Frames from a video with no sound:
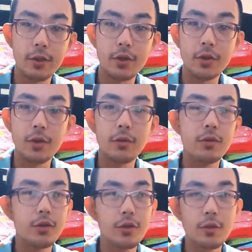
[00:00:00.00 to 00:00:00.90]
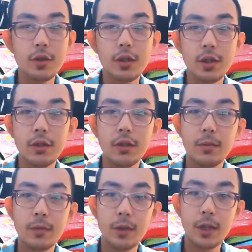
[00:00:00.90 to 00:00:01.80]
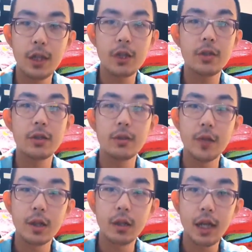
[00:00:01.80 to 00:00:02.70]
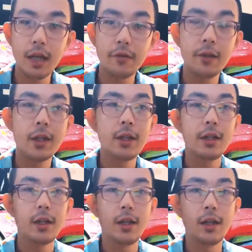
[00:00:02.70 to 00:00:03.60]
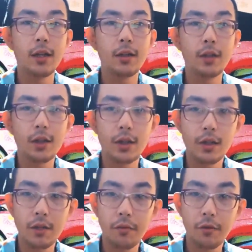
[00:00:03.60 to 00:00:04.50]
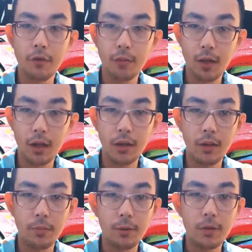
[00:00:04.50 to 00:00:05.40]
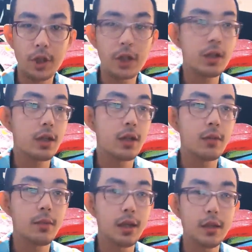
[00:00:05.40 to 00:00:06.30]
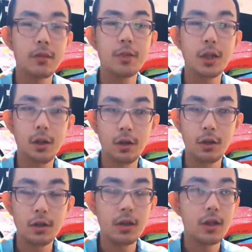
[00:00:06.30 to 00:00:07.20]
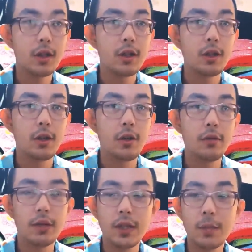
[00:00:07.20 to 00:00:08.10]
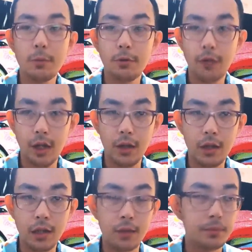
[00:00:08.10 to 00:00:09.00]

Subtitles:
to use it in communication in real life. And it is different from other approaches, other methods, because of the simple fact that